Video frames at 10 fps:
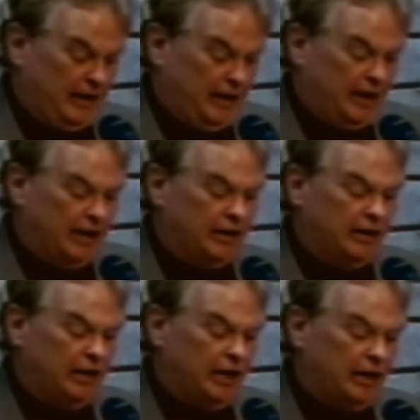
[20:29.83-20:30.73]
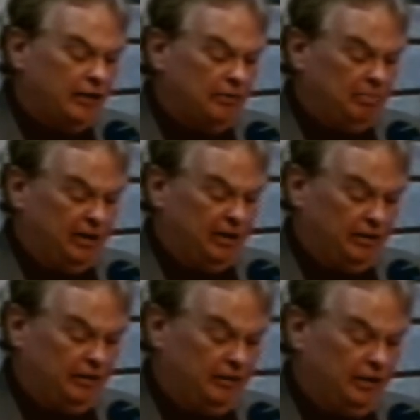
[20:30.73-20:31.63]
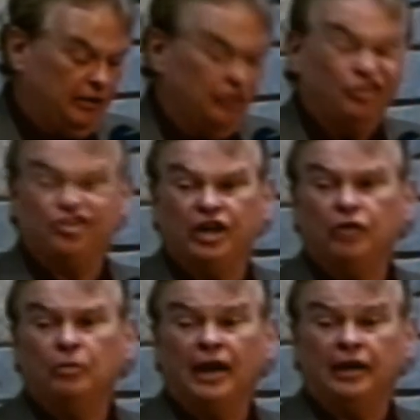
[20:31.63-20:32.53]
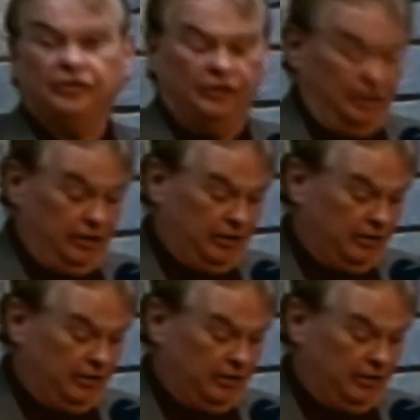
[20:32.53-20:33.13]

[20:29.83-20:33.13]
And then the 8th pillar is generosity.